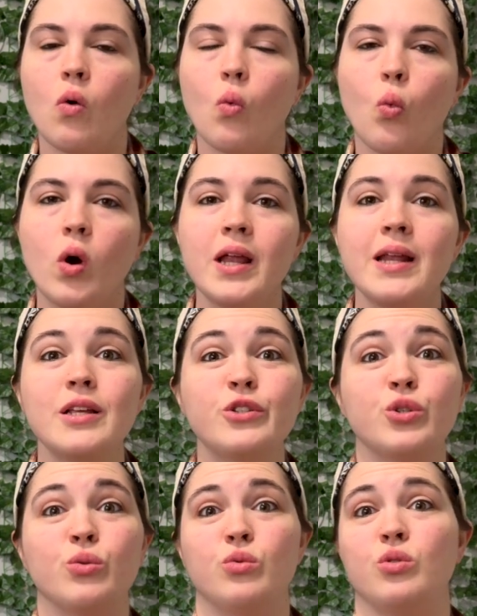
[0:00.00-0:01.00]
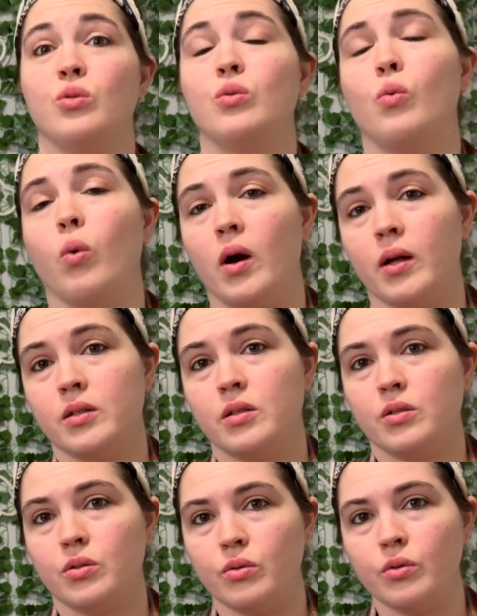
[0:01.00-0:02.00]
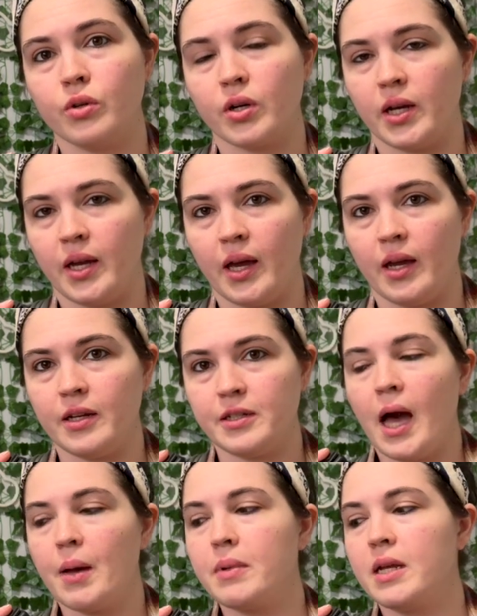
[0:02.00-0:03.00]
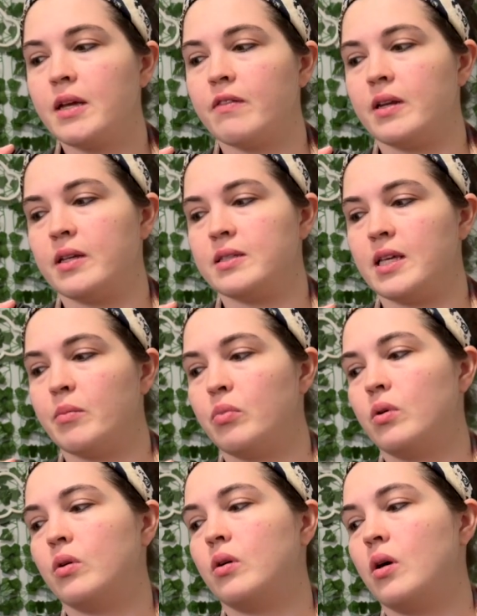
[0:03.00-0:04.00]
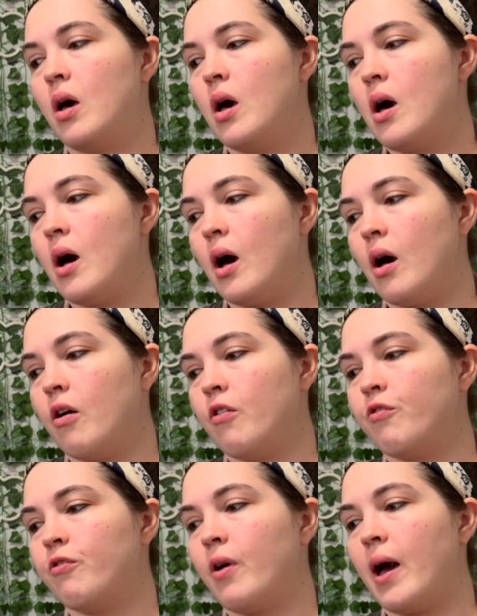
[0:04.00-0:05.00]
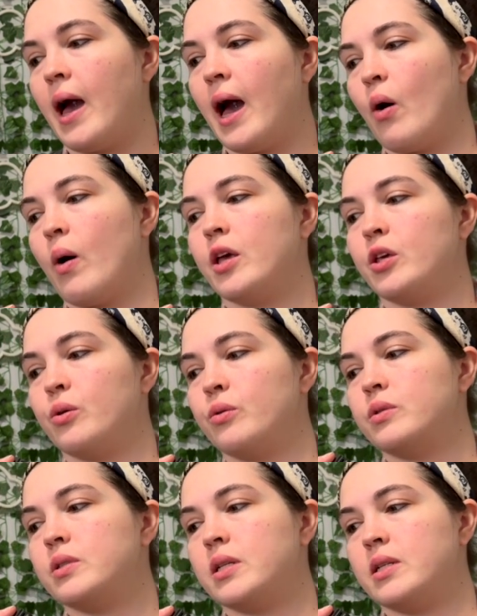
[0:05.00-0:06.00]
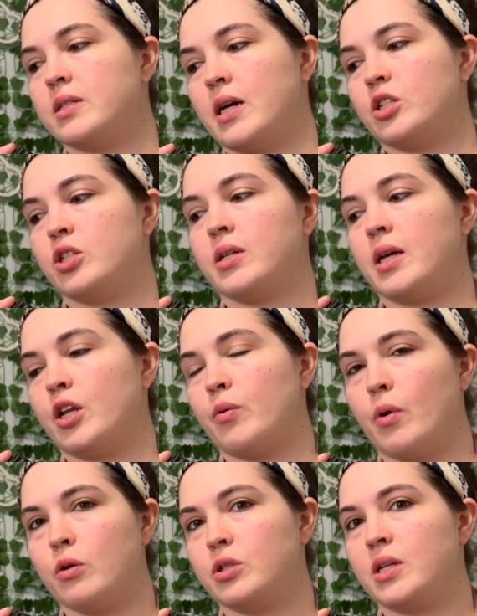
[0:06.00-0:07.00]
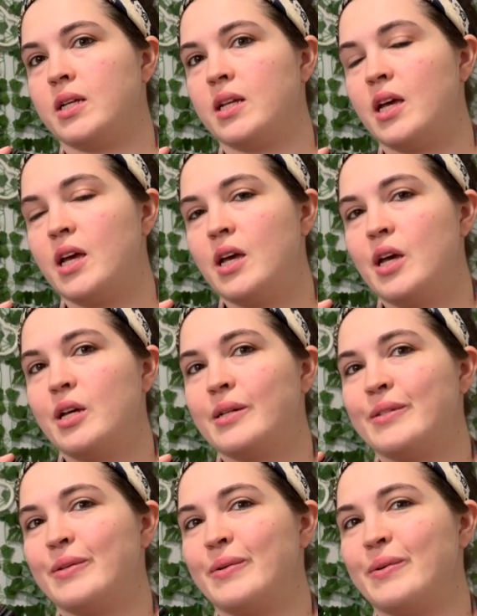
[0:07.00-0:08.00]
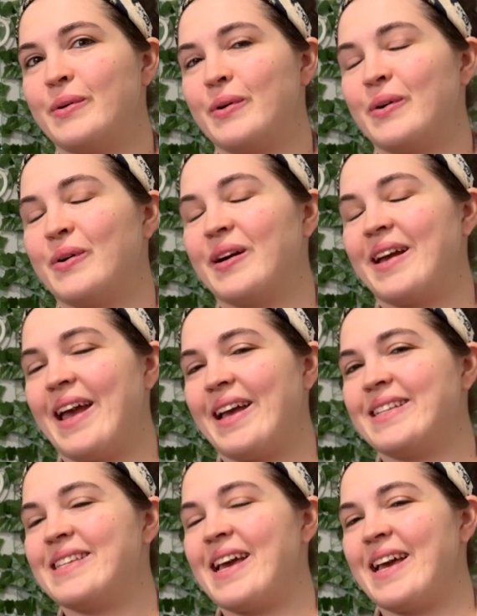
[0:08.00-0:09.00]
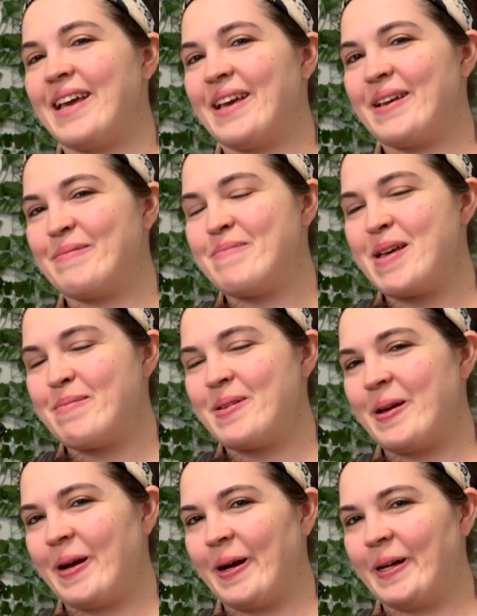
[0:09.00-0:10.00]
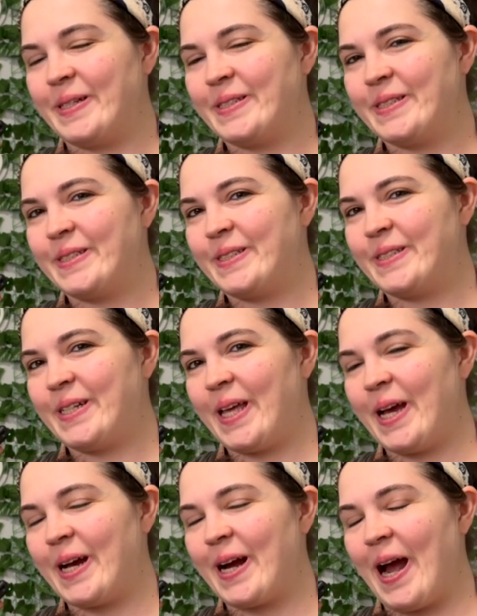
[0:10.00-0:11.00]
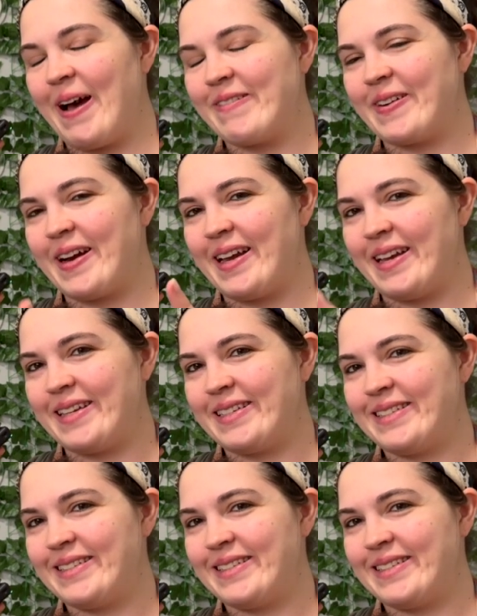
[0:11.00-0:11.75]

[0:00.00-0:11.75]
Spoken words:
what it is you do want to create. I'm going to give an example of how I used intention and emotion to create a baby girl here, after I